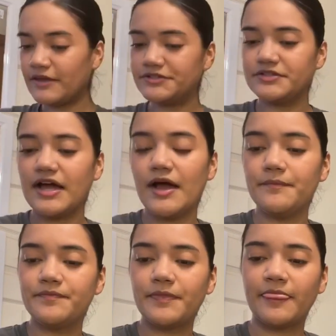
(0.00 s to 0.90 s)
do that.
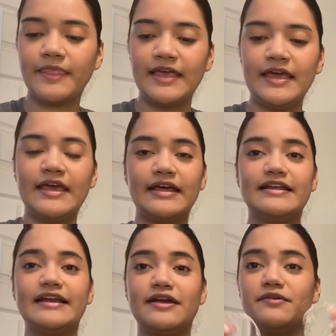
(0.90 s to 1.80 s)

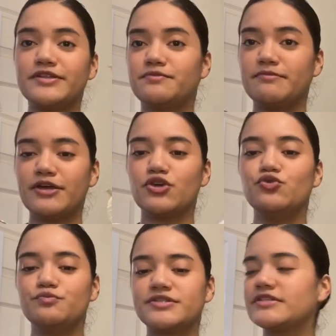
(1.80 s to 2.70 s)
Then I always put my
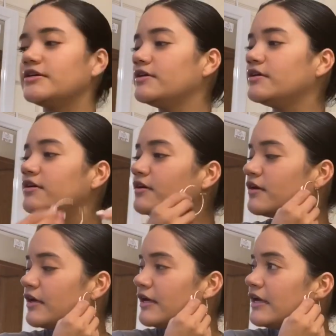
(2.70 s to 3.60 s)
hoops.
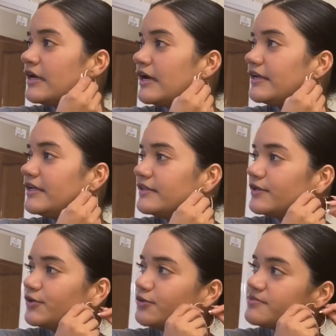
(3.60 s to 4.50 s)
I need the
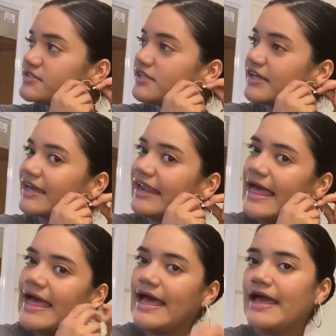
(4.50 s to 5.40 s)
hoops to look
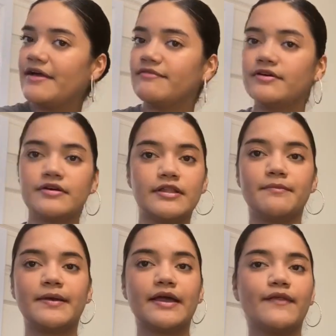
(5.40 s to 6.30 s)
alive. The
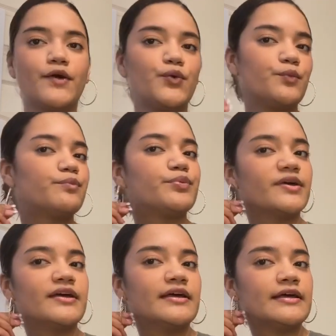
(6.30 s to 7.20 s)
bigger the hoop,
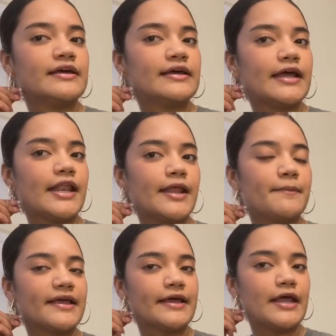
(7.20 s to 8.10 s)
the
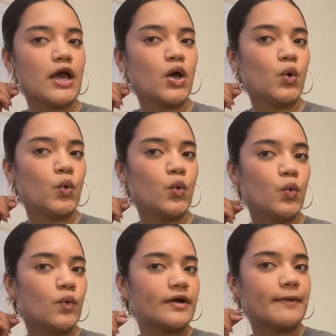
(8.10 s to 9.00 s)
bigger the hoe.
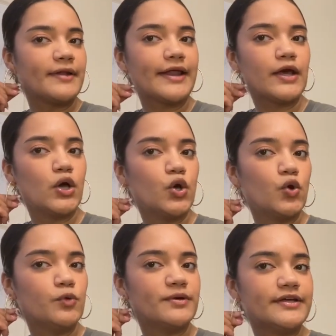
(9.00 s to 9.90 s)
I'm not a
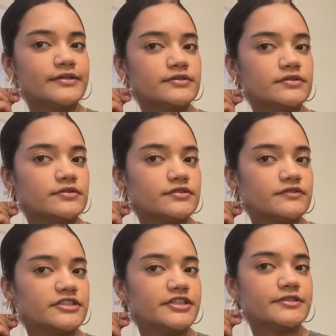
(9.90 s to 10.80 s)
hoe, but it's
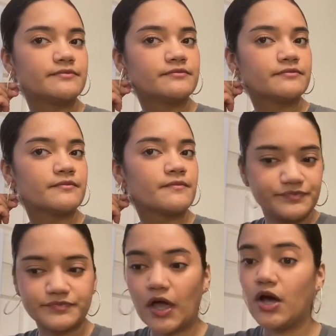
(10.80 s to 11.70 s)
funny.
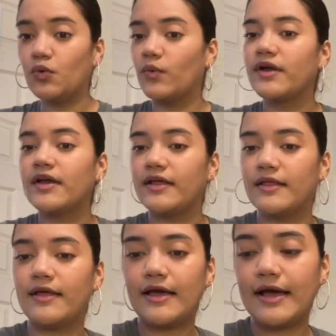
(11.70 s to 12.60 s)
Oh,
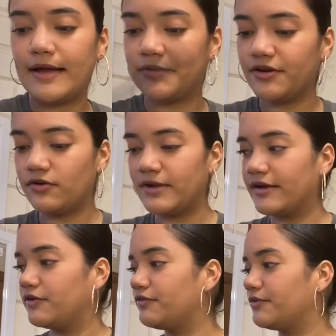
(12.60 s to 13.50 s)
I'm gonna go
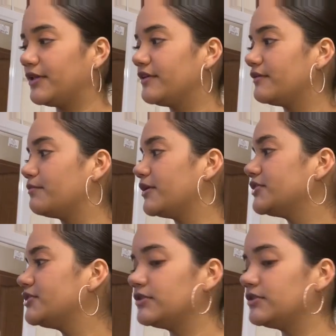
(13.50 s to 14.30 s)
back over with this brush,